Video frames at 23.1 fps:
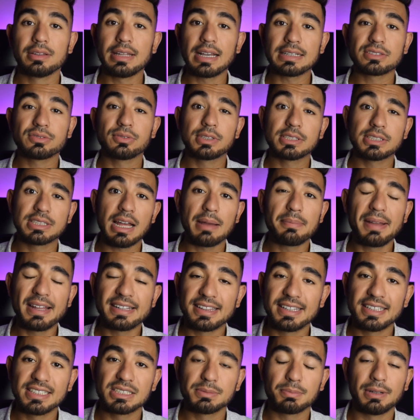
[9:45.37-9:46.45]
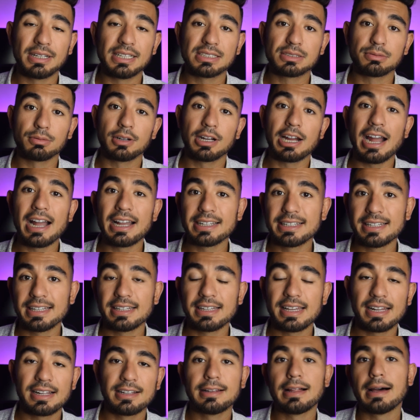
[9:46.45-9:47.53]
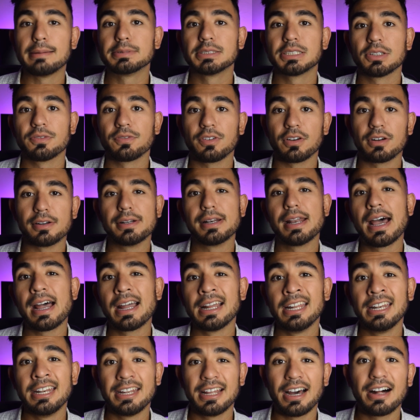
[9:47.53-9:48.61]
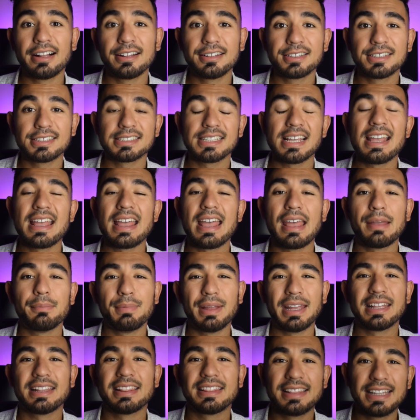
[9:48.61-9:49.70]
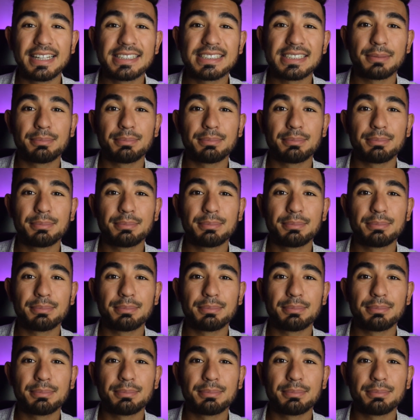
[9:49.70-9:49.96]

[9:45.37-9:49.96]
Next, we'll stop at this place where I can get a lobster for $9 and make this